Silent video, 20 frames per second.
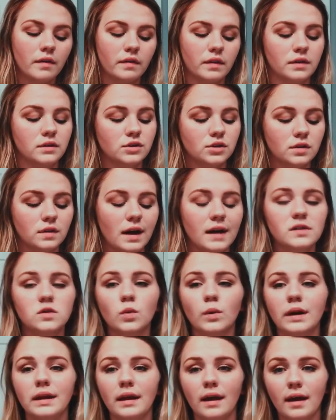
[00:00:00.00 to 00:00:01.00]
then July
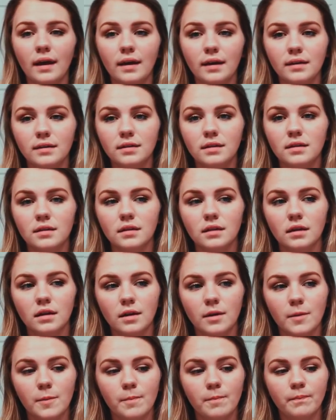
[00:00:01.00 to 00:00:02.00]
28th,
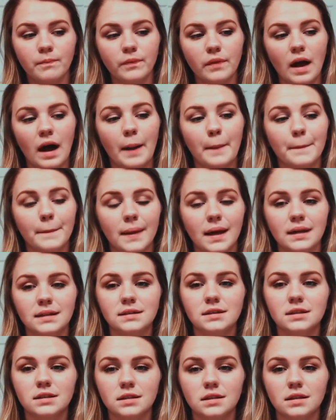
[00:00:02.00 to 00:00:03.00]
I
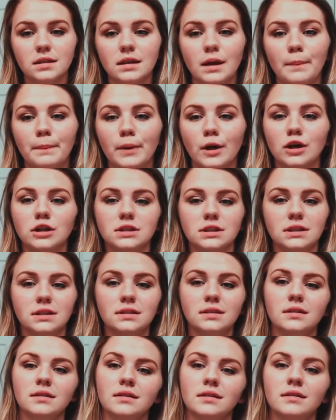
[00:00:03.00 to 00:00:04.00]
met a
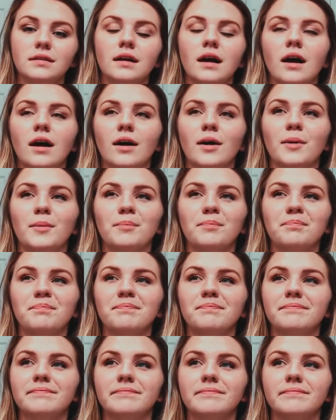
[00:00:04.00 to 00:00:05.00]
person.
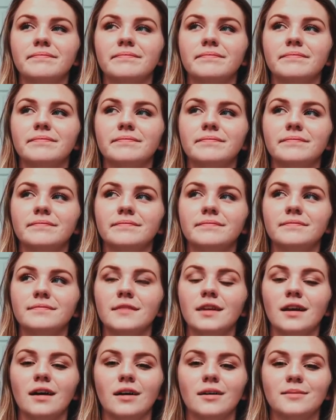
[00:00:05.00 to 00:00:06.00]

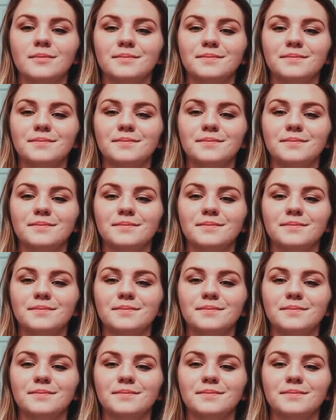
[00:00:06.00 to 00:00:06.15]
Yeah,